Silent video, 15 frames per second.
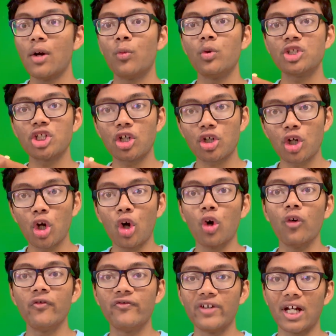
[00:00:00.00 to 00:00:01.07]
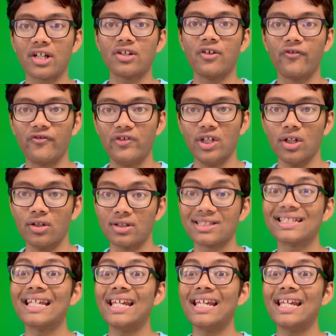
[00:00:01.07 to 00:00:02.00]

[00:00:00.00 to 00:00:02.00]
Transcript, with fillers: which are covector fields.